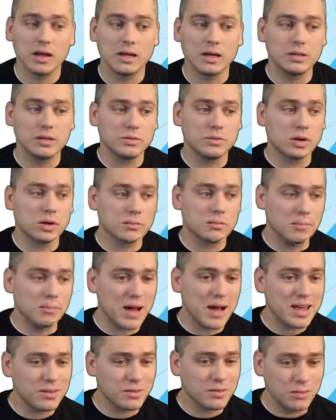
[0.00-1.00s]
You want to
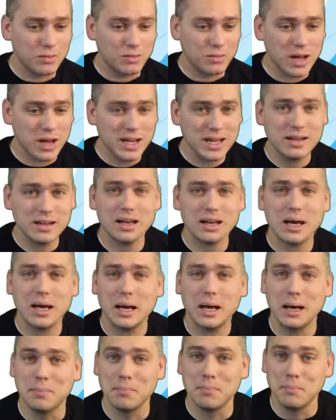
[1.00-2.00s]
buy the right
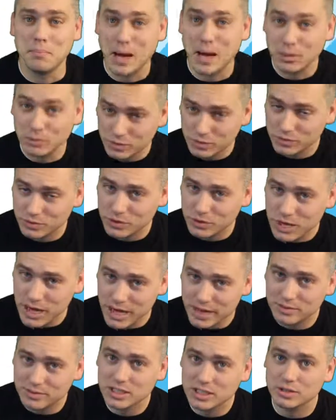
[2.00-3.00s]
amount of
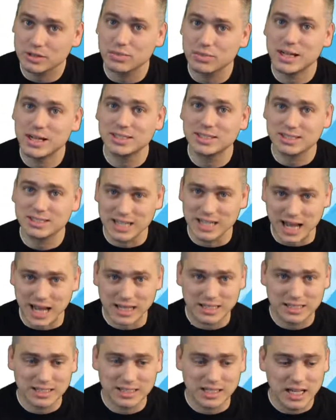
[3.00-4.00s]
drives and the right
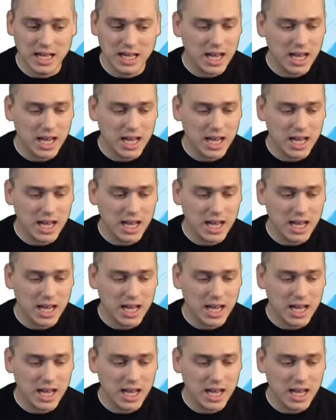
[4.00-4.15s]
size.